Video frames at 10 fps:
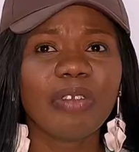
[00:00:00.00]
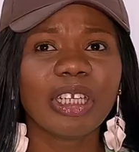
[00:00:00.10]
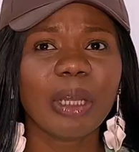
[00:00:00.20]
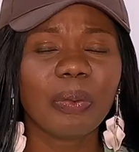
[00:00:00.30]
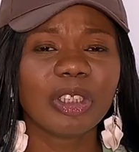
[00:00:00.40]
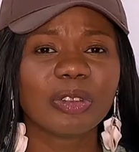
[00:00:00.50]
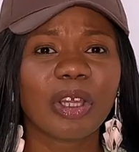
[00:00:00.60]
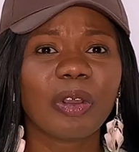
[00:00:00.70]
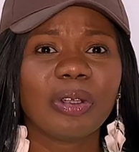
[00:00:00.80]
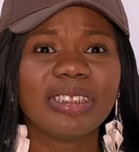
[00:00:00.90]
you're at that point
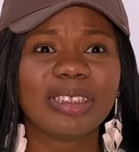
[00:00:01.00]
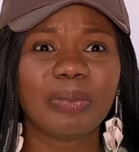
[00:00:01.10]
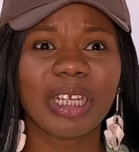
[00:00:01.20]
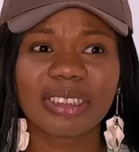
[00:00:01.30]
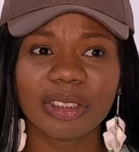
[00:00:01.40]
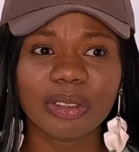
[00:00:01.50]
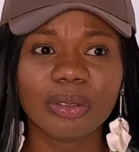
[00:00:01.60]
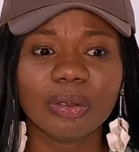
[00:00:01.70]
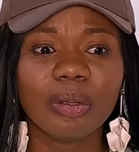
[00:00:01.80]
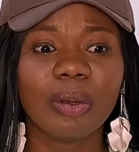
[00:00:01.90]
where God is blessing
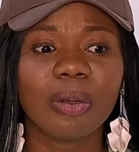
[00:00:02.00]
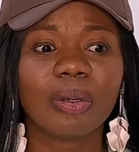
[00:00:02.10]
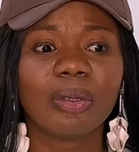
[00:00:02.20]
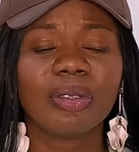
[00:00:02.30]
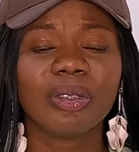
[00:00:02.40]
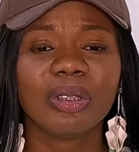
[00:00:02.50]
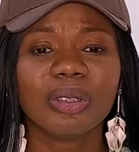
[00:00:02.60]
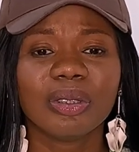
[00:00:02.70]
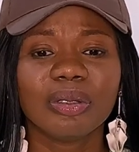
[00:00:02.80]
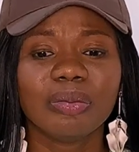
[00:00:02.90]
you, or
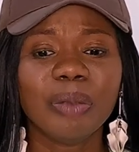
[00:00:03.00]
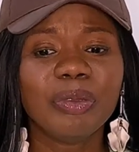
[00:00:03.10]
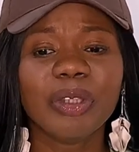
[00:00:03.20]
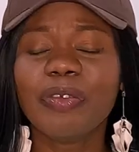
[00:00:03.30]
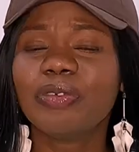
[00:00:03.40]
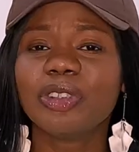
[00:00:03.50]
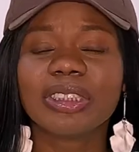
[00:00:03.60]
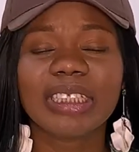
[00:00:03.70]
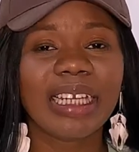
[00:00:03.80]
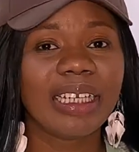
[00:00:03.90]
maybe you're even
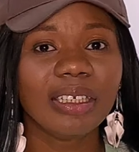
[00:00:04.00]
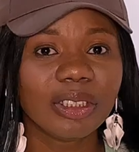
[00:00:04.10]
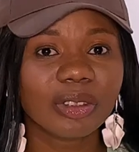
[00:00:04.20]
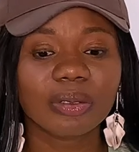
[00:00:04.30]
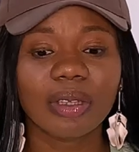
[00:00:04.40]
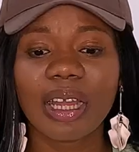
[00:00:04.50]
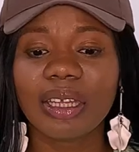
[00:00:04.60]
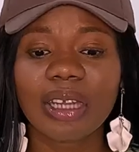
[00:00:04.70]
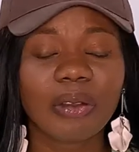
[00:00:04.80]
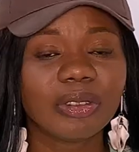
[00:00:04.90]
just earning little,
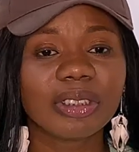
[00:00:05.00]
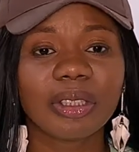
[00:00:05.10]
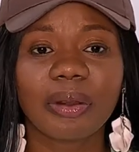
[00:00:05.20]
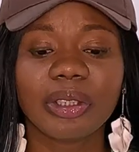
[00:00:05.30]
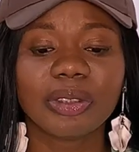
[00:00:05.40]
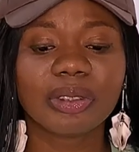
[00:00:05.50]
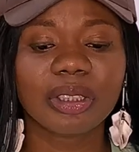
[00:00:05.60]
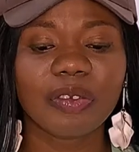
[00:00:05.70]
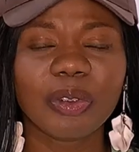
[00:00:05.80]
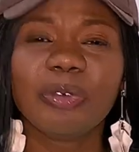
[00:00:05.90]
I would just encourage you to
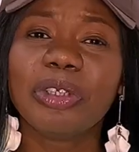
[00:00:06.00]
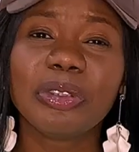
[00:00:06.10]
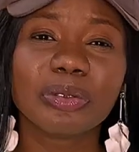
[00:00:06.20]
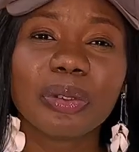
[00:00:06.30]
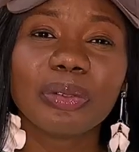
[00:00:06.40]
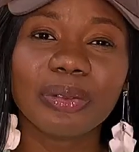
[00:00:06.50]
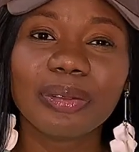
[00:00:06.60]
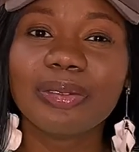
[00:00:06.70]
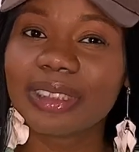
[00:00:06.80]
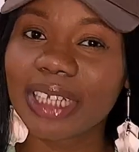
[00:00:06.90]
give. You really do not
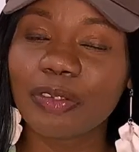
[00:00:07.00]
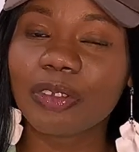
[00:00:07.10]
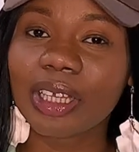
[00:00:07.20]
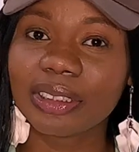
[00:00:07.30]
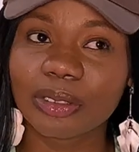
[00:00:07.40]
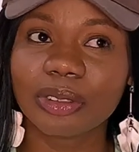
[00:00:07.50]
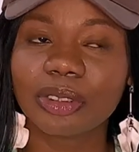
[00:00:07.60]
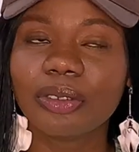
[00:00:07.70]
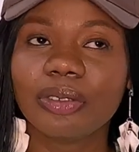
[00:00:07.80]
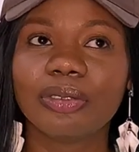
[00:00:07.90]
know whose life you can
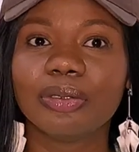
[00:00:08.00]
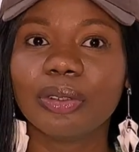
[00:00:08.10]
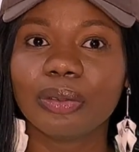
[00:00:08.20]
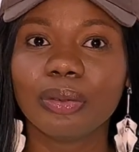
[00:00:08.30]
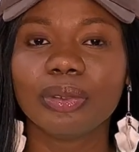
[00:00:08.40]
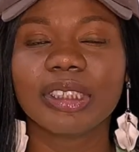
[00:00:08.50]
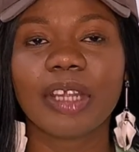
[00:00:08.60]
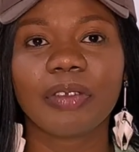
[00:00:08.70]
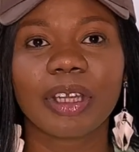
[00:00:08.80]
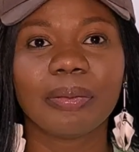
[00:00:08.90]
touch. You really do not know whose
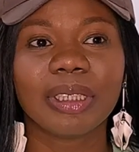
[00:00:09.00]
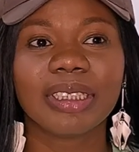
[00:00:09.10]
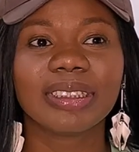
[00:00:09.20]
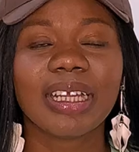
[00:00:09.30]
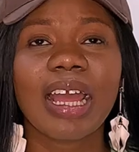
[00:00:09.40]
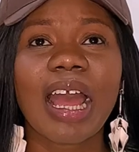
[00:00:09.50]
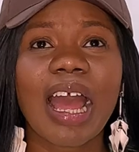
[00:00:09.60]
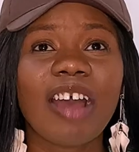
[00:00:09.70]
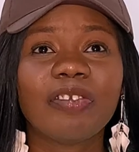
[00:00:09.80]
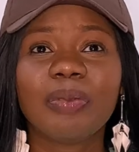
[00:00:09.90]
life you can bless.
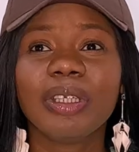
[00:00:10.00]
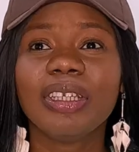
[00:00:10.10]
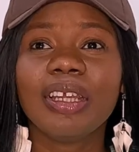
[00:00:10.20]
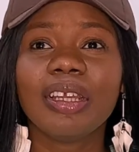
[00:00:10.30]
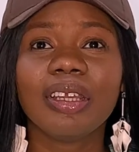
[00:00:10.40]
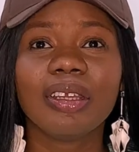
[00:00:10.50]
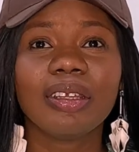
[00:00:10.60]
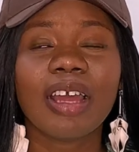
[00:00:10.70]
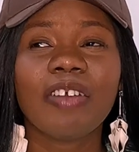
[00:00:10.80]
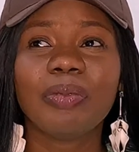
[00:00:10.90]
I've been a
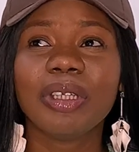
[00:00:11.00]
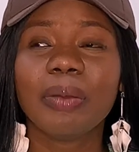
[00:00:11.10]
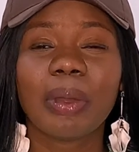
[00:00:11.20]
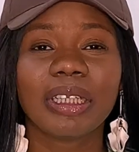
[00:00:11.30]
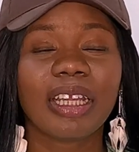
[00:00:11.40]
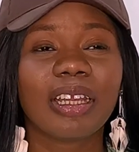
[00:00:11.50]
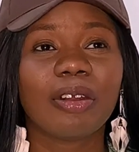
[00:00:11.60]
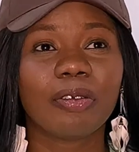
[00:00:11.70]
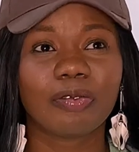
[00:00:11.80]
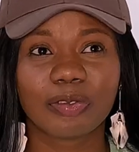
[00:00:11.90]
I've been a partaker of